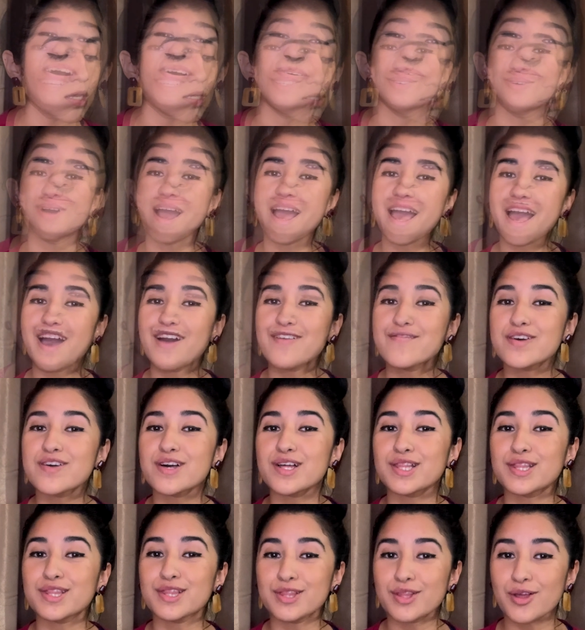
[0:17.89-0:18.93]
So I have
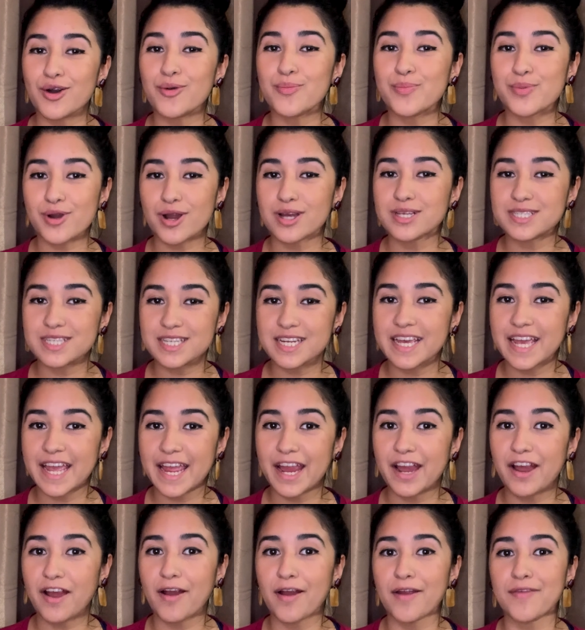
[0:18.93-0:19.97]
low porosity
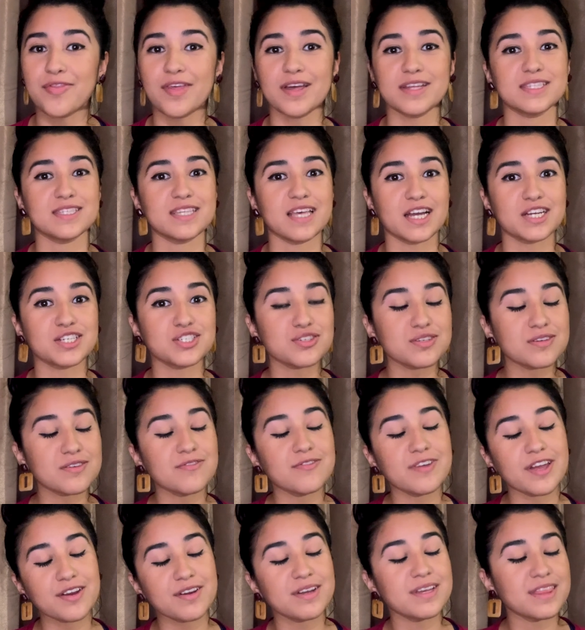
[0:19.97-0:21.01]
hair that's actually
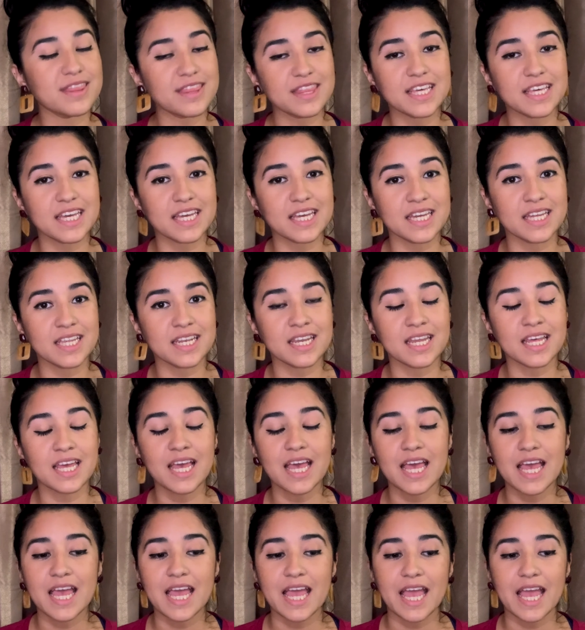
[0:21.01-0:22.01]
very thin,